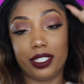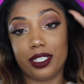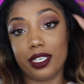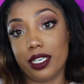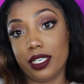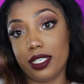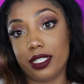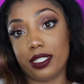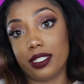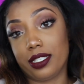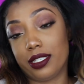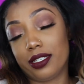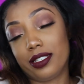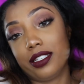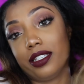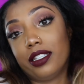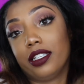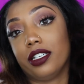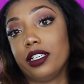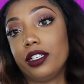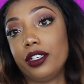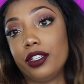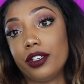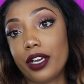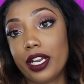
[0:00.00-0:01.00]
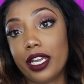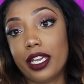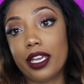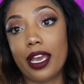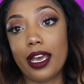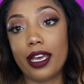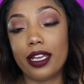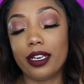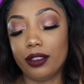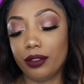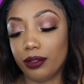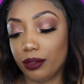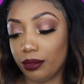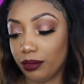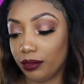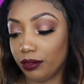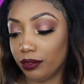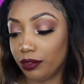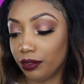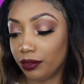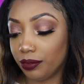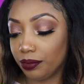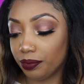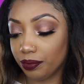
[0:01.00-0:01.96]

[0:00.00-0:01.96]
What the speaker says: does look great. I don't